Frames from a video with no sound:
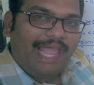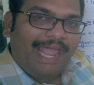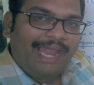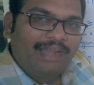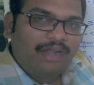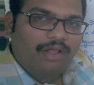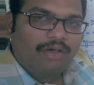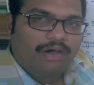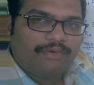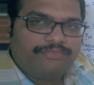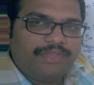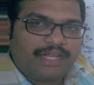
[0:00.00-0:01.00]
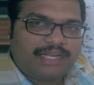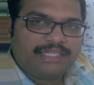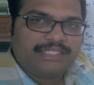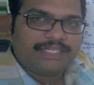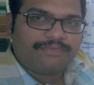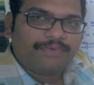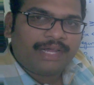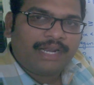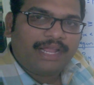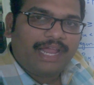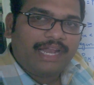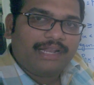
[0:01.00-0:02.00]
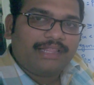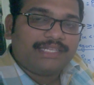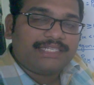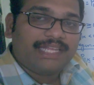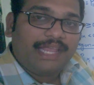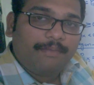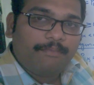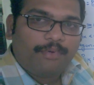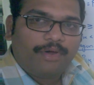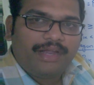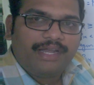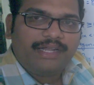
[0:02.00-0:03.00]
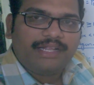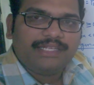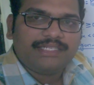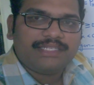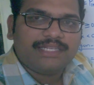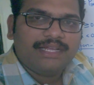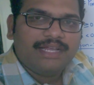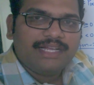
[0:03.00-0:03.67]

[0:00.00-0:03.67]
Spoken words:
end of the region 1 and the same point is